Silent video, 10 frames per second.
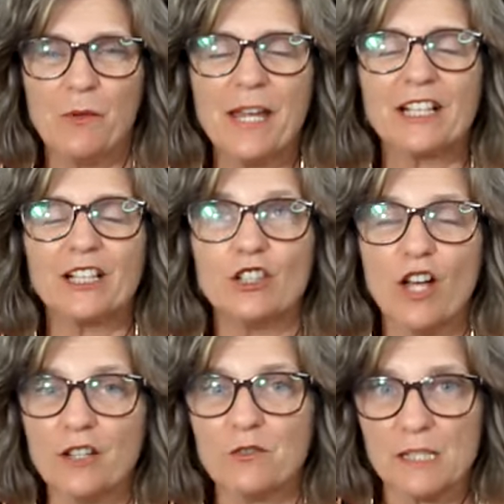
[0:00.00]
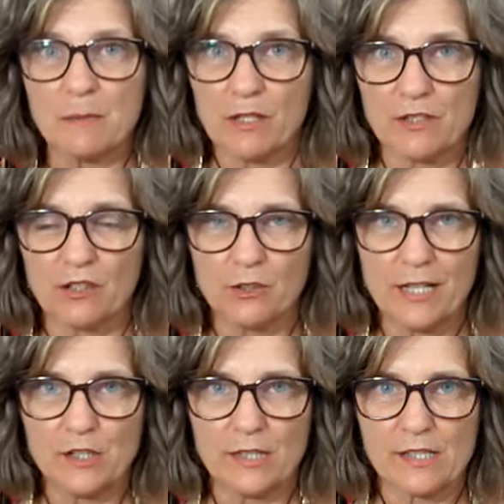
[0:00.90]
We had a lot of response on
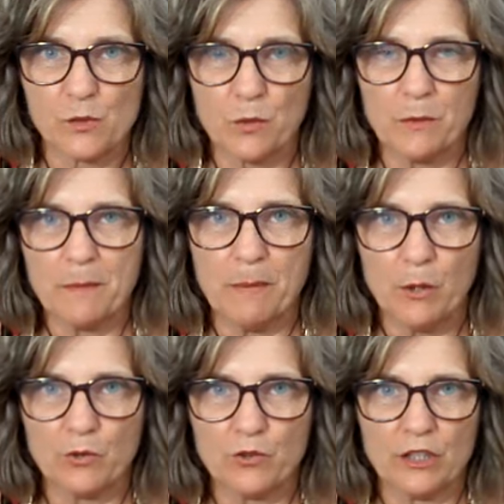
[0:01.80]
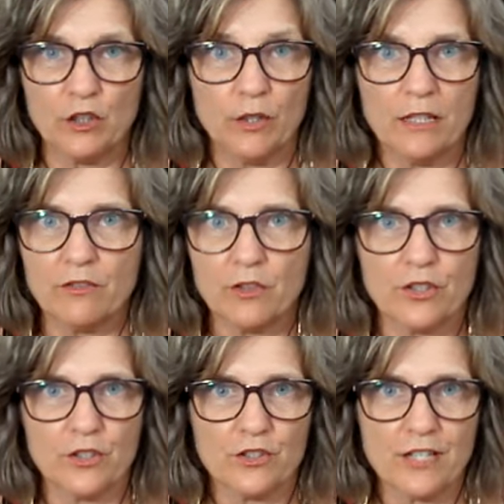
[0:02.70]
Craigslist when we posted looking for
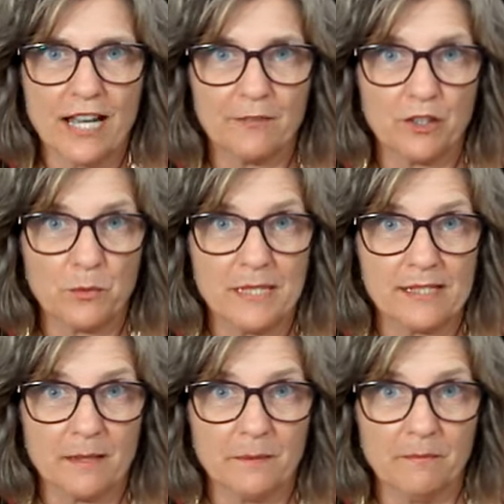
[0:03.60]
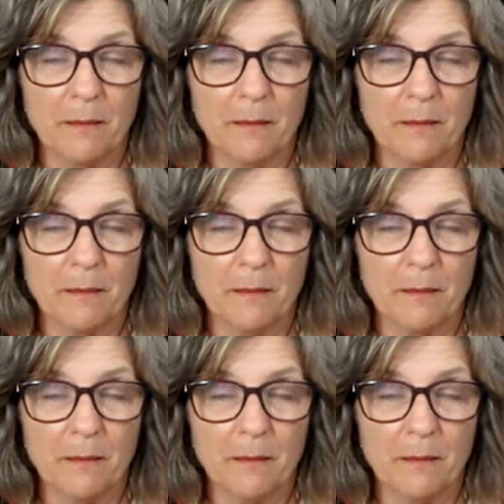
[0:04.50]
a third to have a threesome,